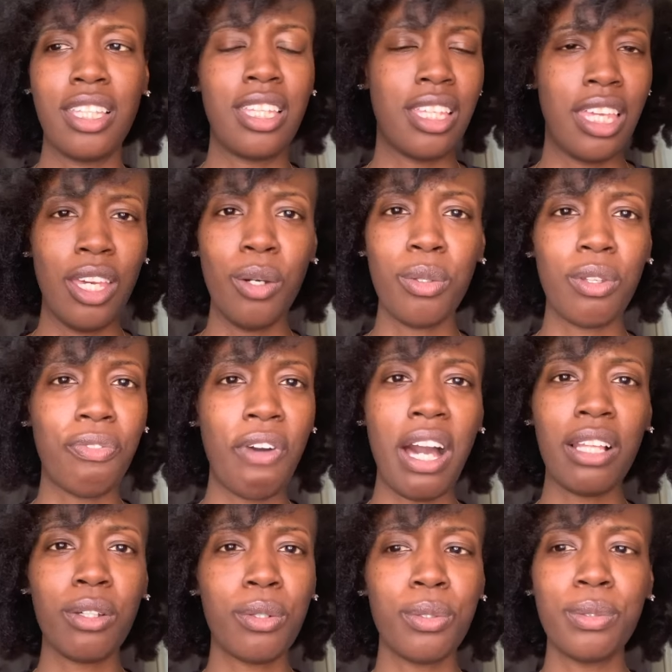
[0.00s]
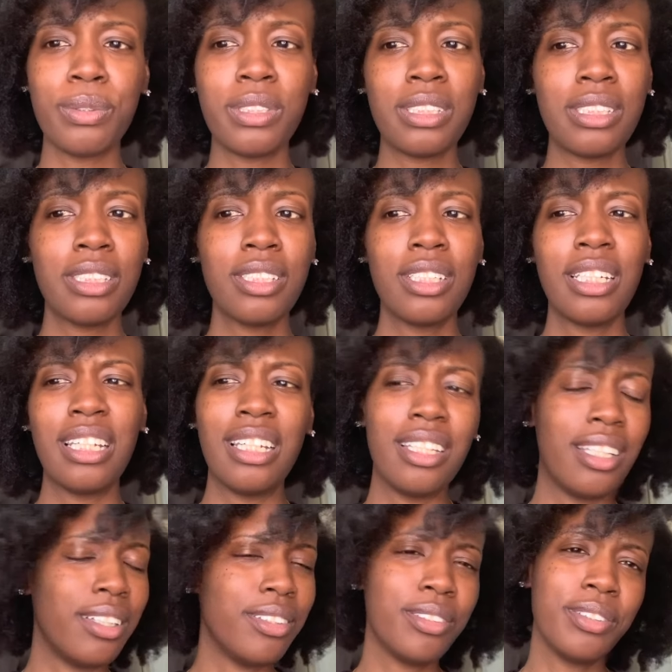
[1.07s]
kill the follicles,
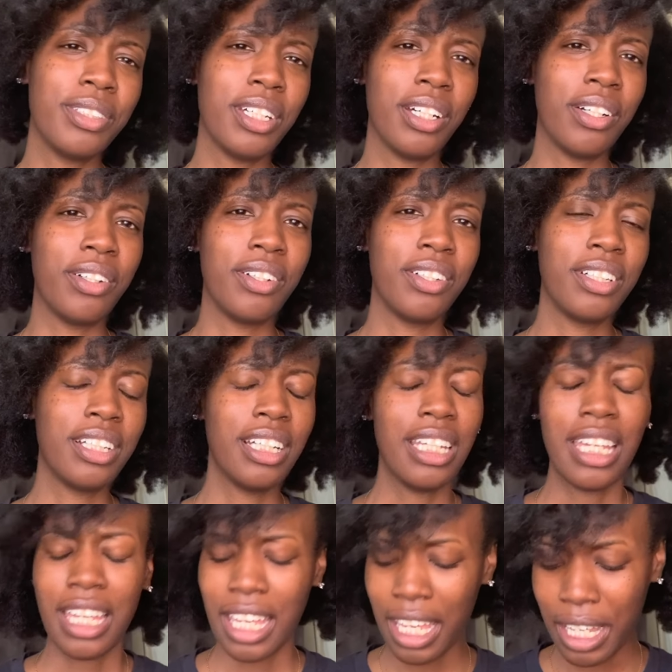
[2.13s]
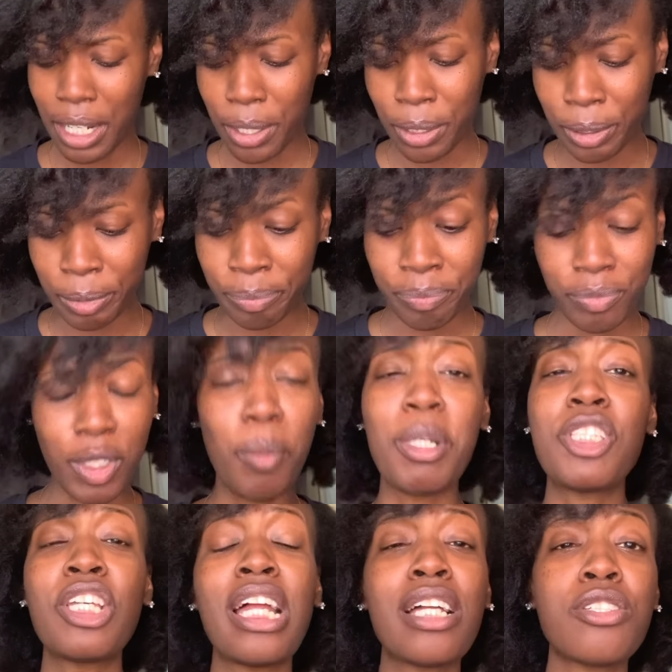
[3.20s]
I don't know. Anywho,
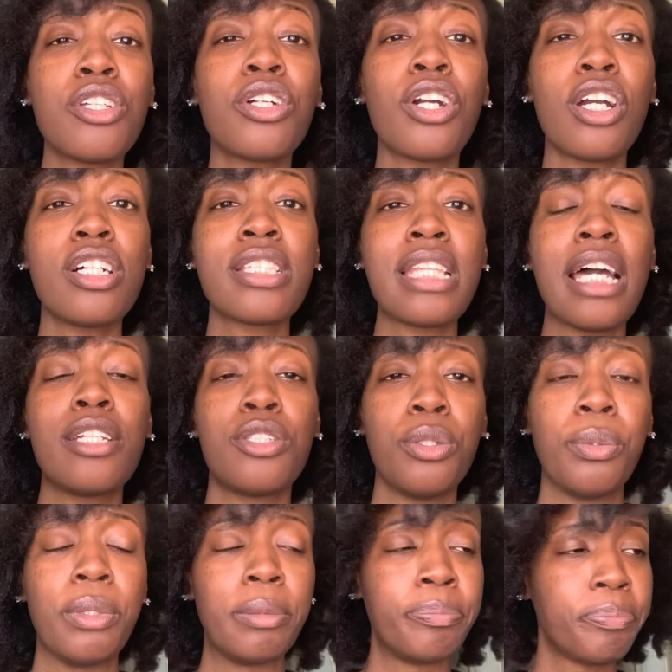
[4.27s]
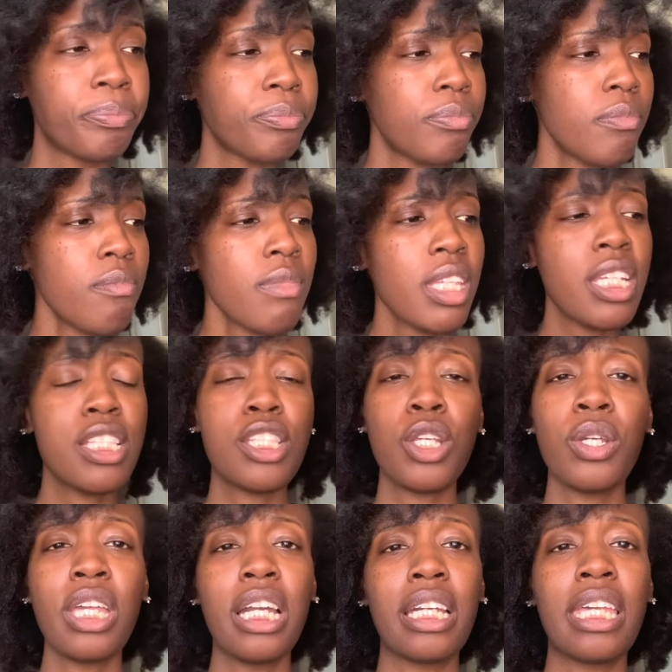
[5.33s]
but shout out to the girls that do it. So
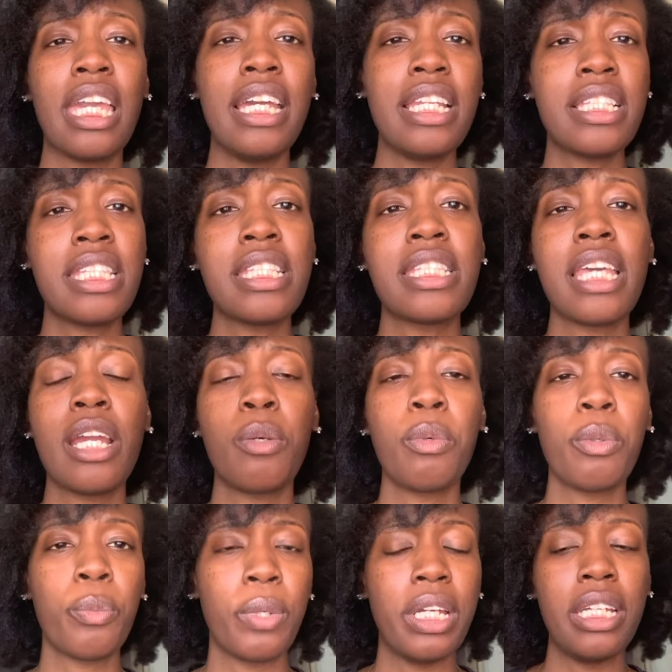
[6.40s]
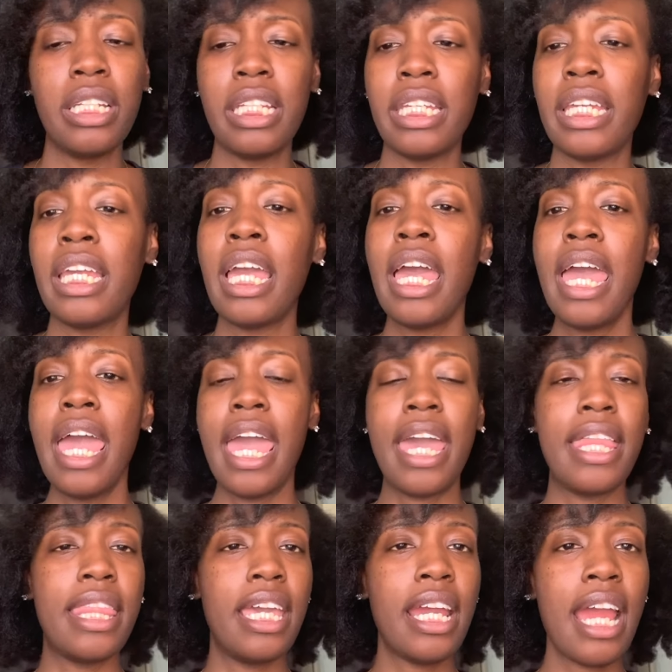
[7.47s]
yeah, Candace is there with Wendy,
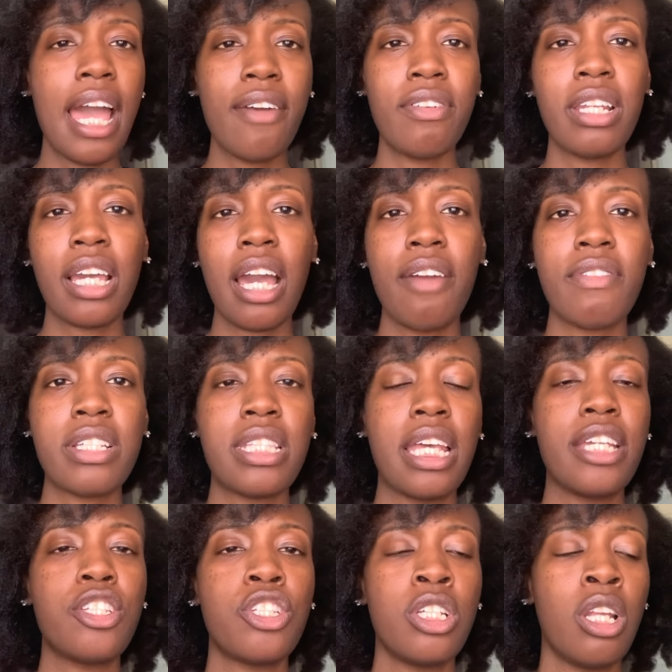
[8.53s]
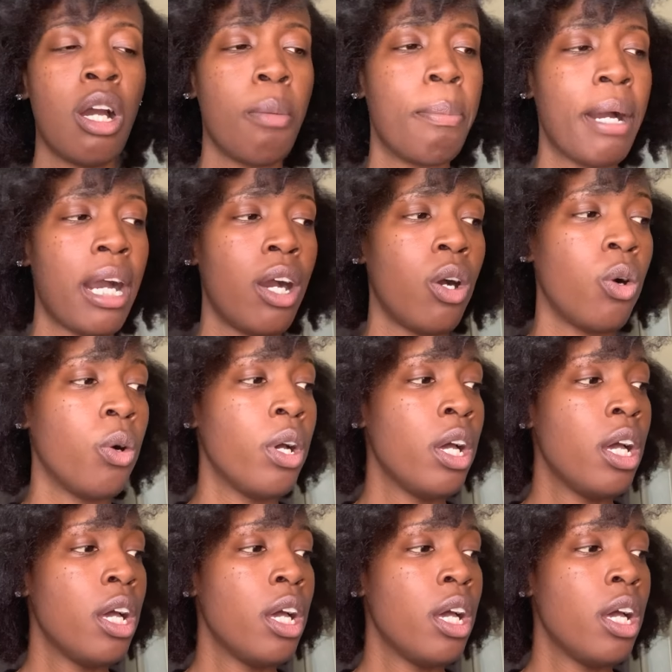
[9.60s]
and they're having a conversation about